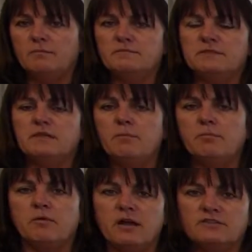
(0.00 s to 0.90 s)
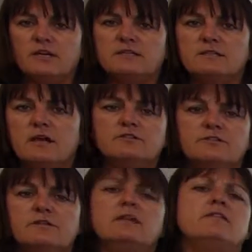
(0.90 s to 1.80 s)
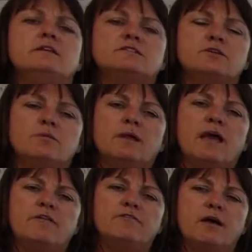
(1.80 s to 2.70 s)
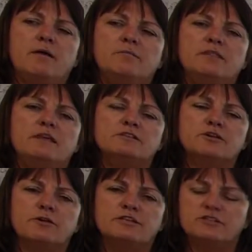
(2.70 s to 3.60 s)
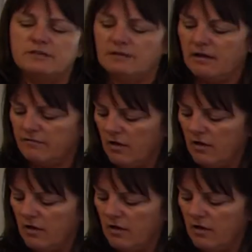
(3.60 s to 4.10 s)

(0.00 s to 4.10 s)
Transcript: sub-projects underneath it, so we have the integration of